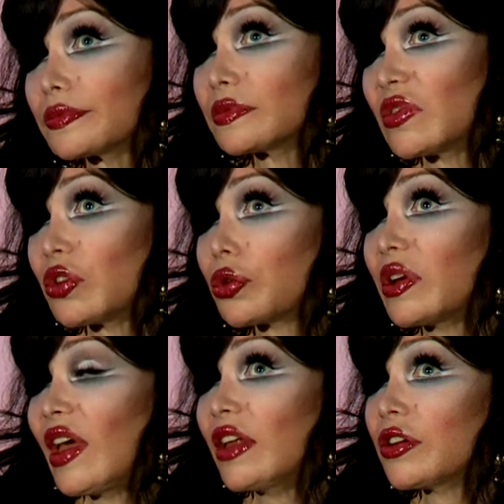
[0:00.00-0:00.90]
the
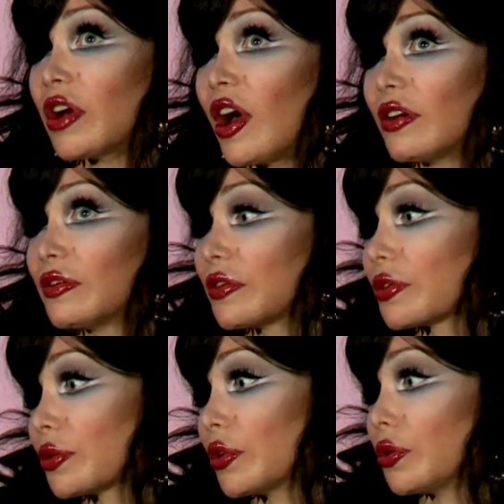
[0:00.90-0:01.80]
creator of
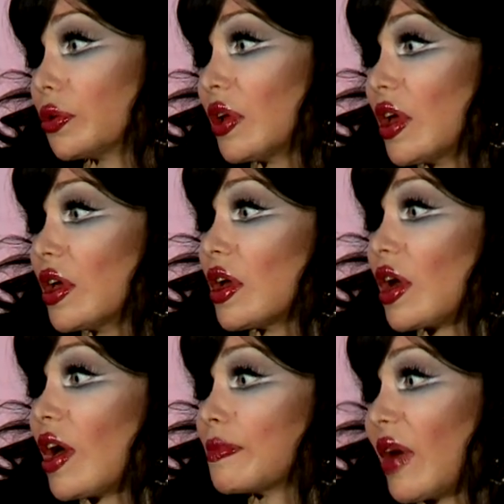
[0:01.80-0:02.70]
through
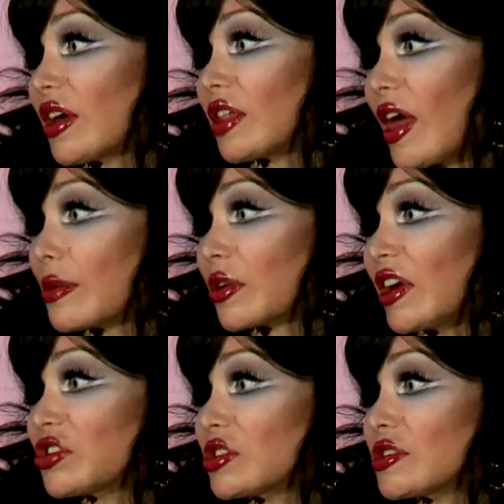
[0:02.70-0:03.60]
um, my
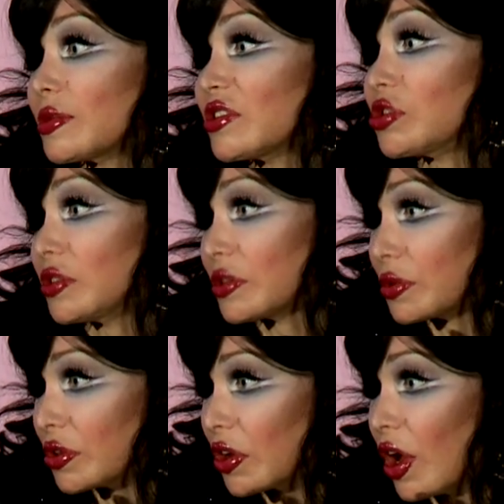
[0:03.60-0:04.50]
collaborations with Judith
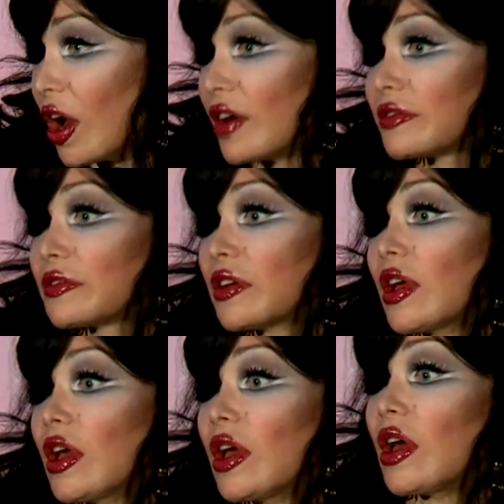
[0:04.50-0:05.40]
Rudakoff,
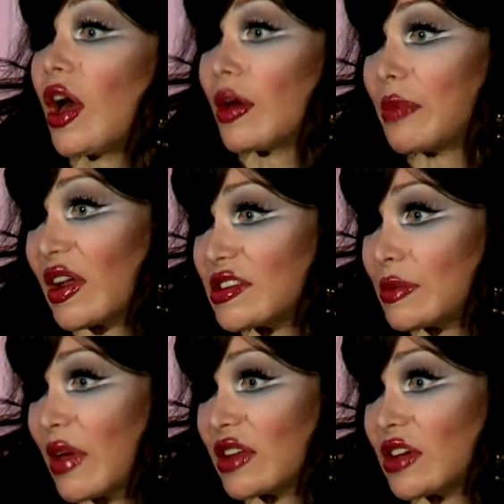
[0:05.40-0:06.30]
uh, Buddies in
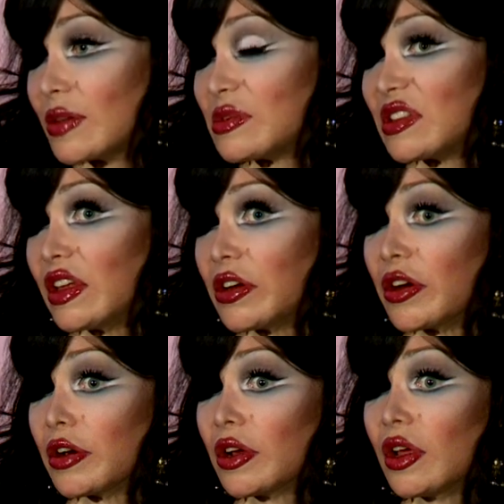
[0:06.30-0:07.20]
Bad Times
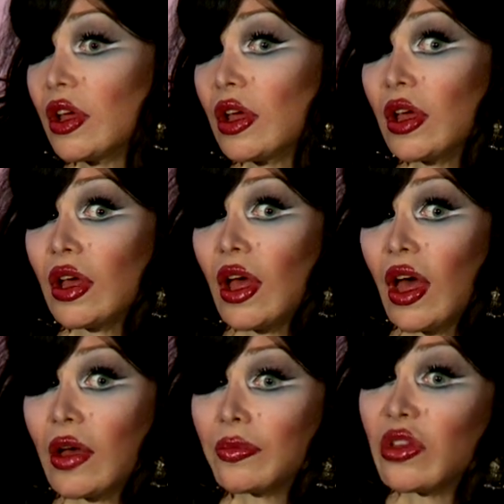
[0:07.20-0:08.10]
Theater,
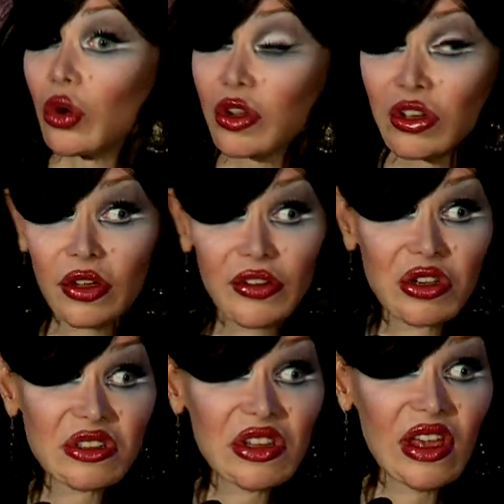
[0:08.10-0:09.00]
um, York
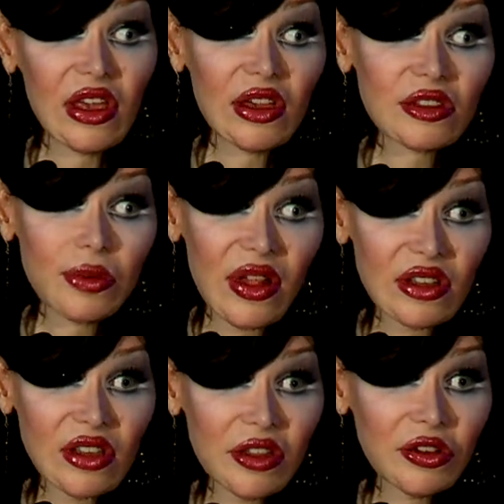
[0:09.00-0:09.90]
University, as well
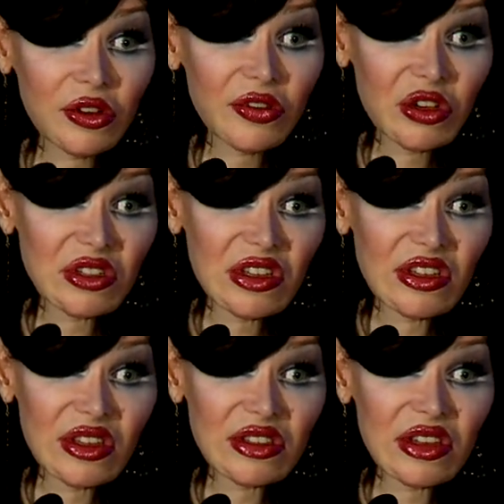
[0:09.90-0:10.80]
as other universities
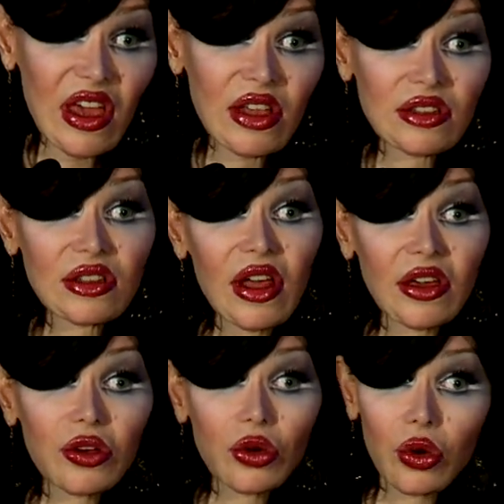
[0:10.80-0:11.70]
in the States
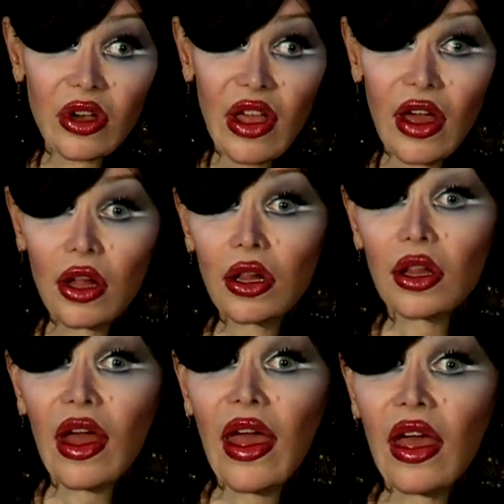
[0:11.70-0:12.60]
like
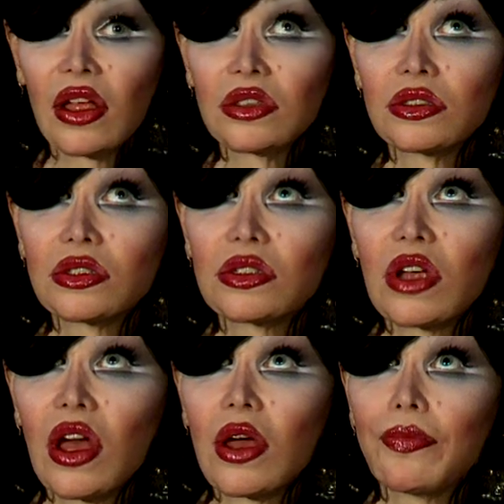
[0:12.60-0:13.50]
Cornell and
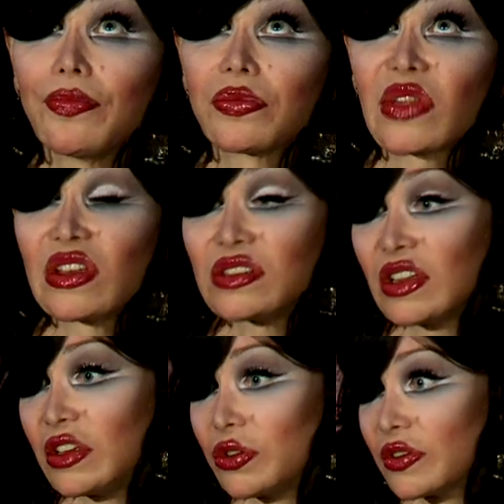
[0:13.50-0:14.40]
um, a City
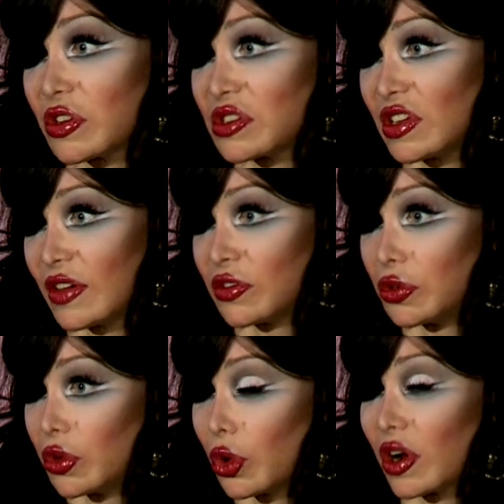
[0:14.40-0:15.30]
University of New
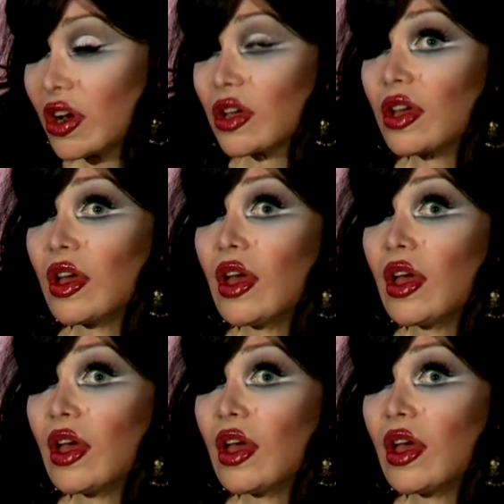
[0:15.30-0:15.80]
York,